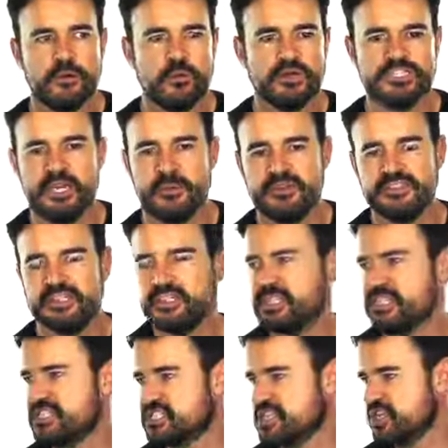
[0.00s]
What time is it?
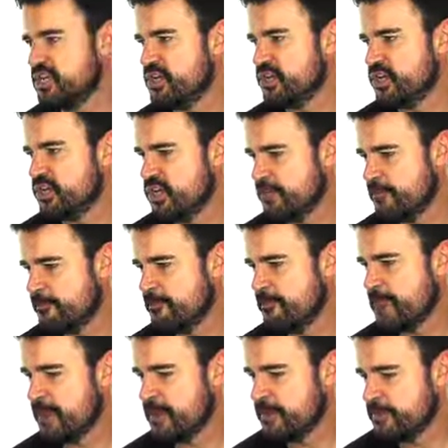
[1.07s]
It's nearly
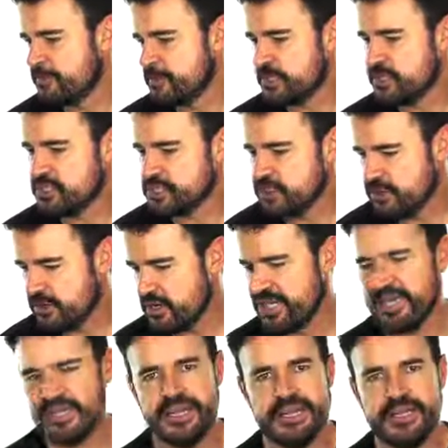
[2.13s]

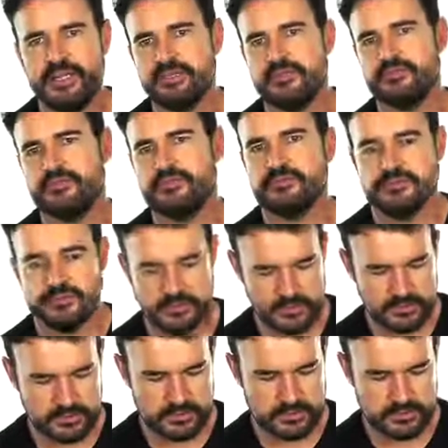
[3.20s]
8, you
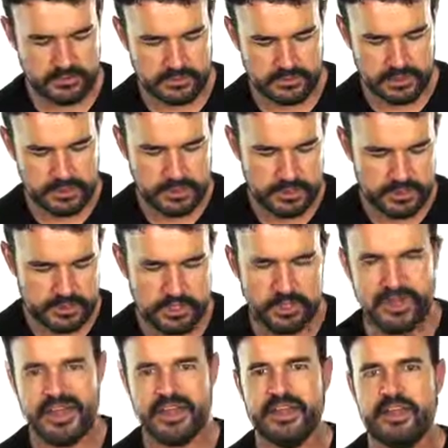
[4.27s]
know, or did
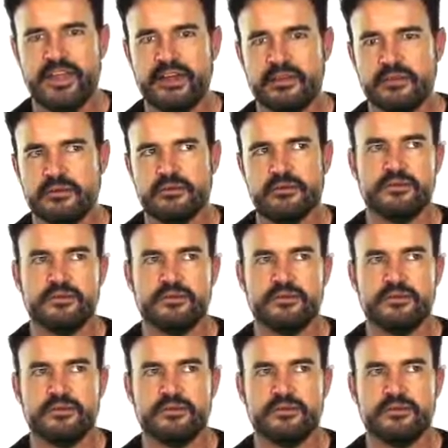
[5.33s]
you like it?